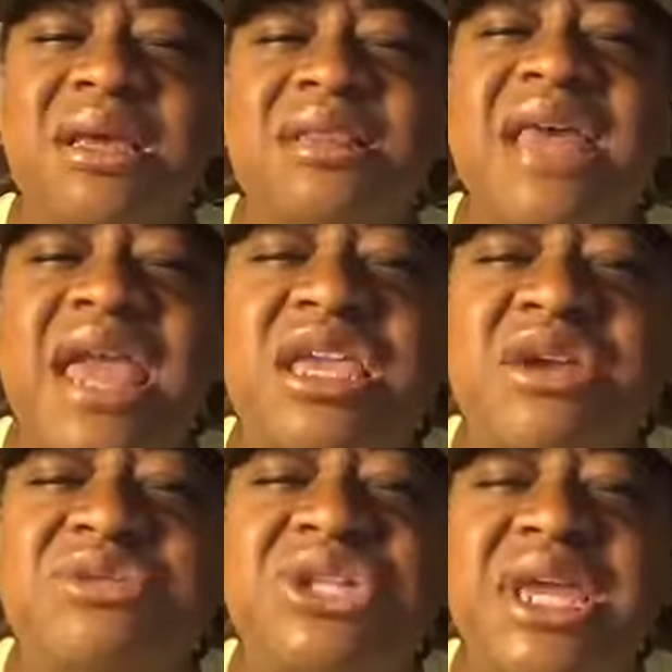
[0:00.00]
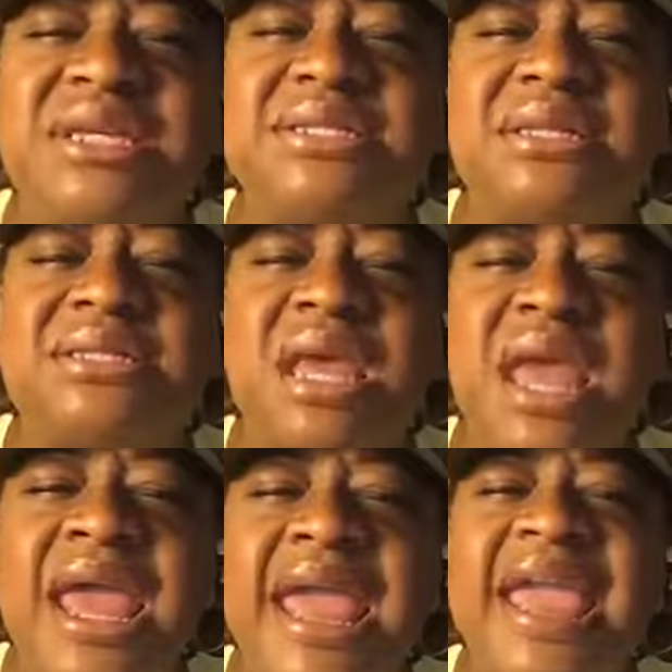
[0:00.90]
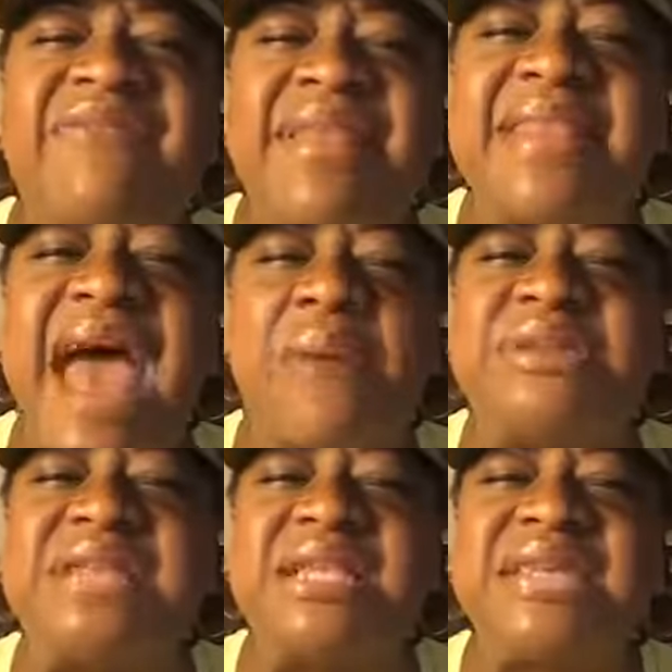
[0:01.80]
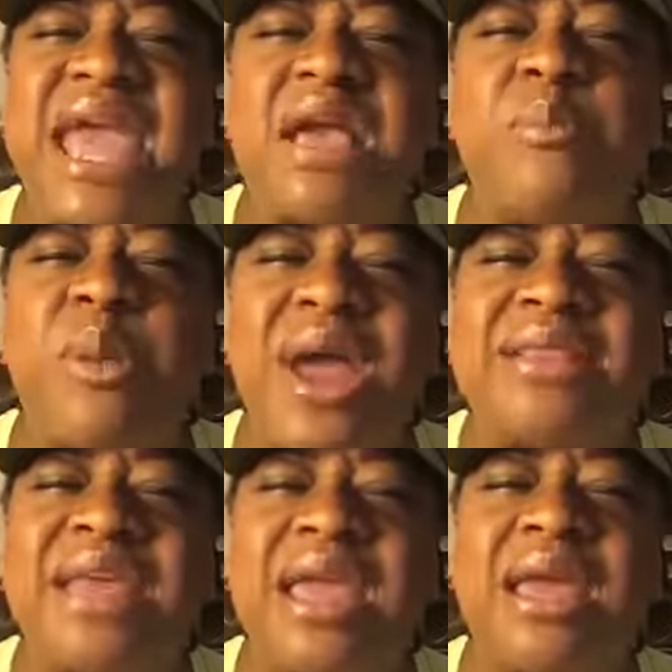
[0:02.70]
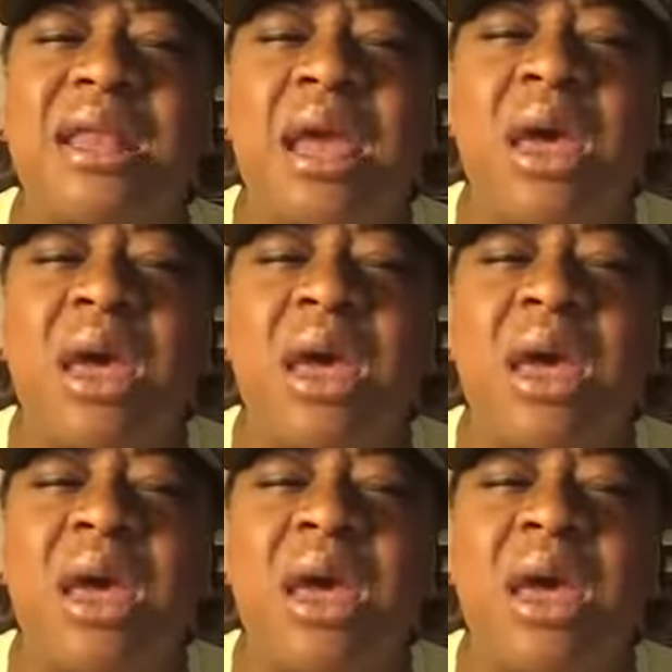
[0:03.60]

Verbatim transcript: Thank you, Jesus. Even now, as they take a breath in